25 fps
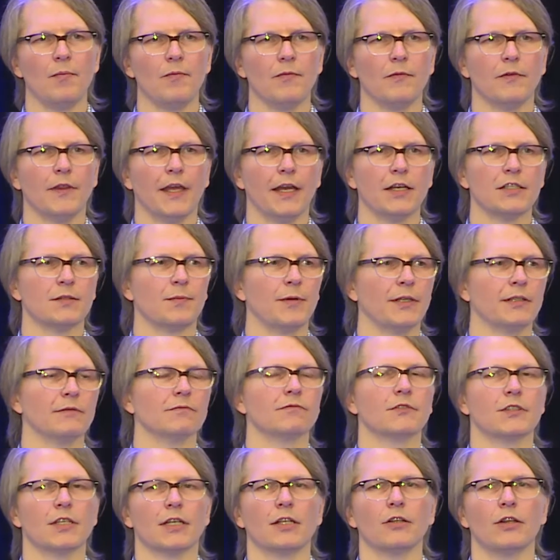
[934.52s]
There's
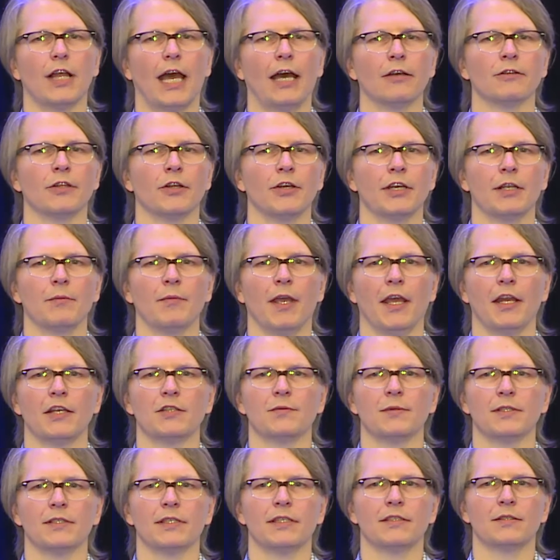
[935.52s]
been sort of cloud learning
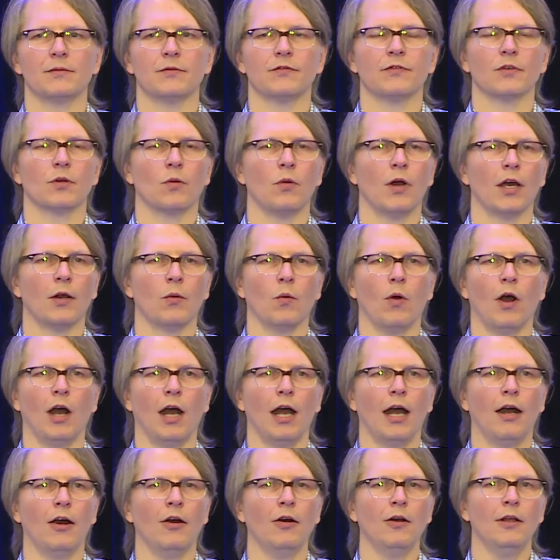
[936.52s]
management systems for quite a
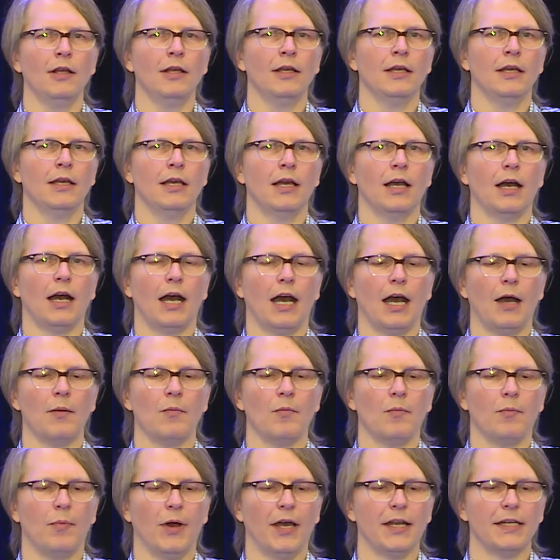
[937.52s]
while.
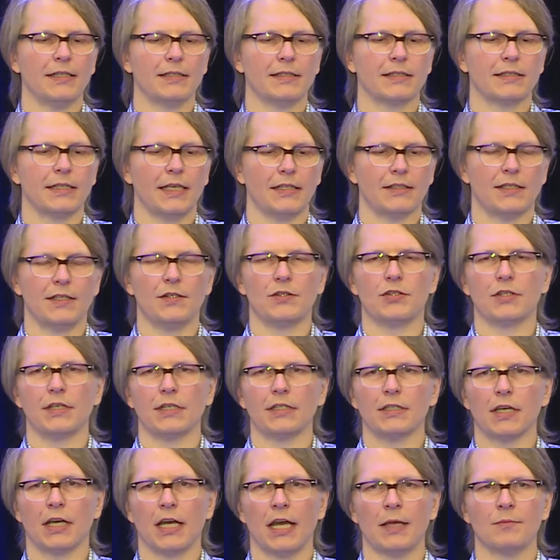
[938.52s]
But it's
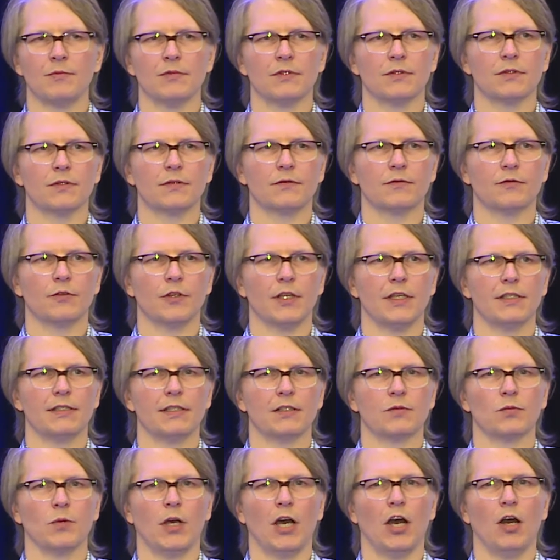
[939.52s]
interesting times for this
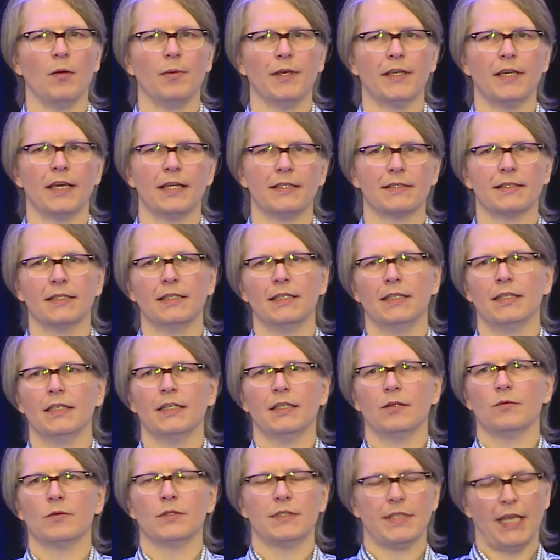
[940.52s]
as well, because
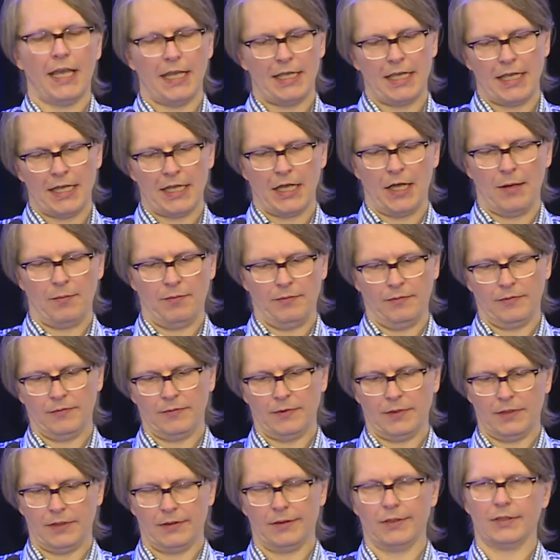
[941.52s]
we're taking a
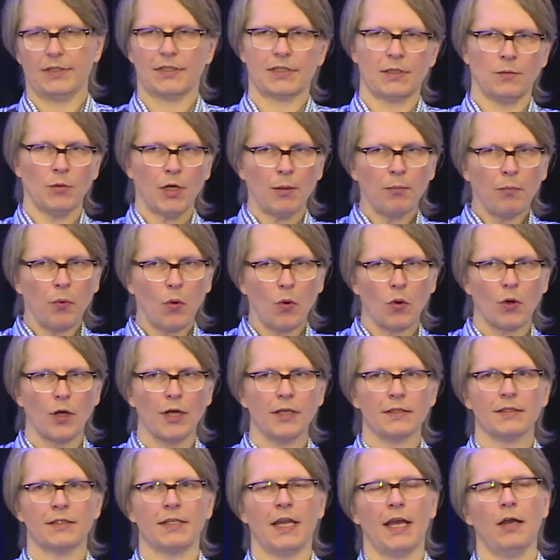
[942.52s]
somewhat
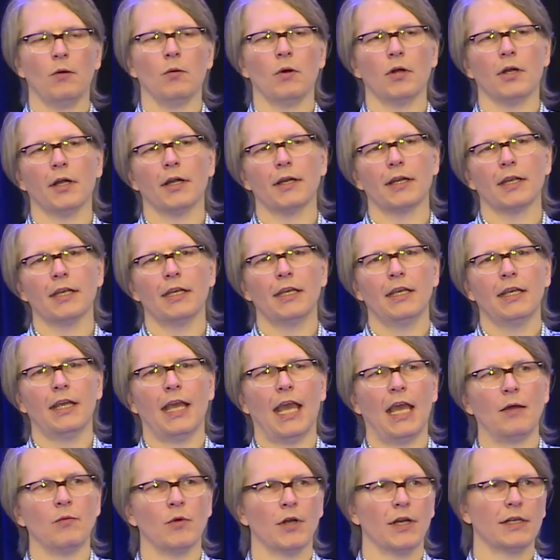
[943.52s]
porous network
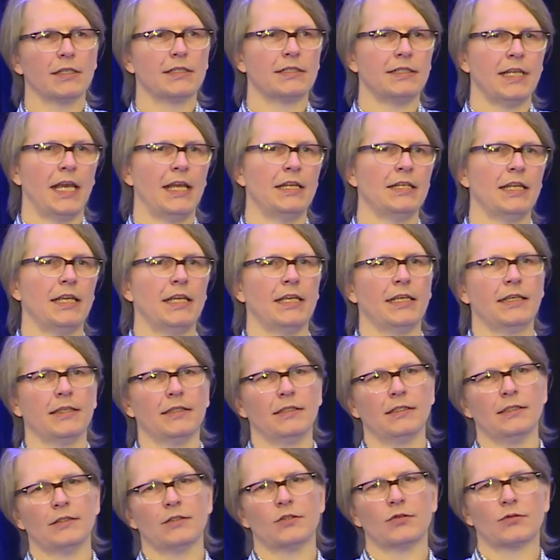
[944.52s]
and we're
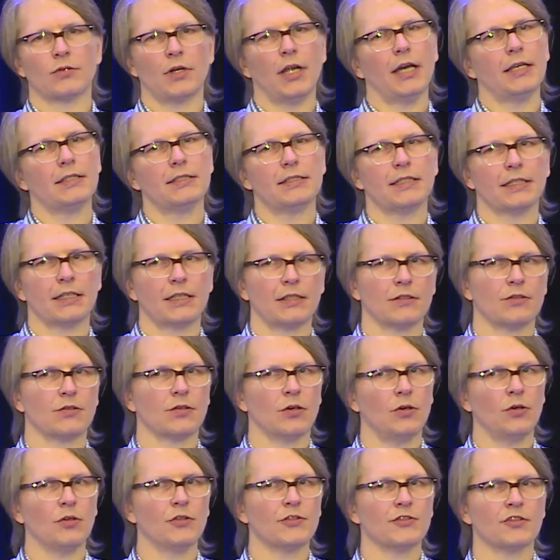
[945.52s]
extending trust and
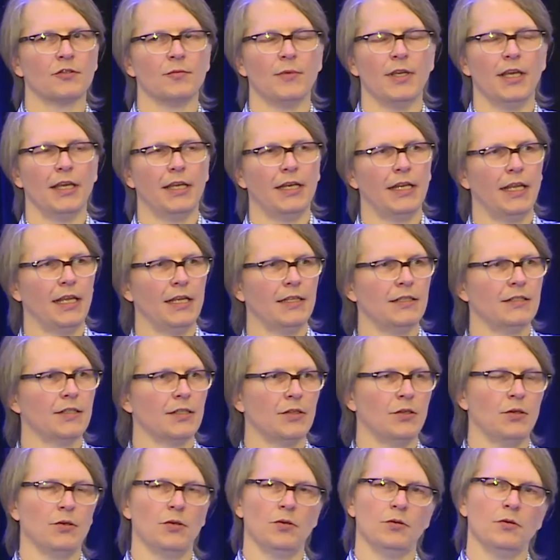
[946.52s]
controls from it
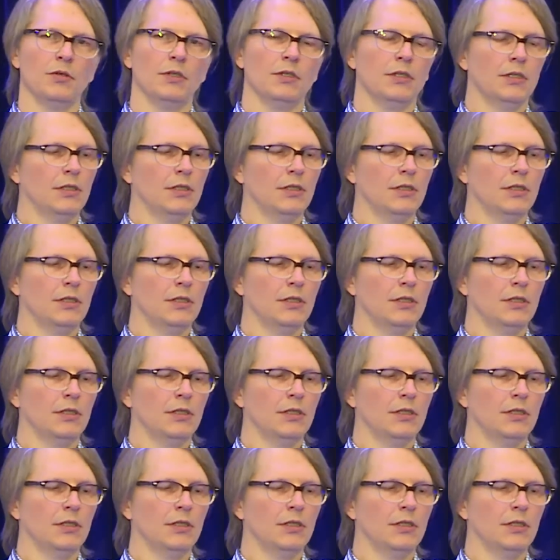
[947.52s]
into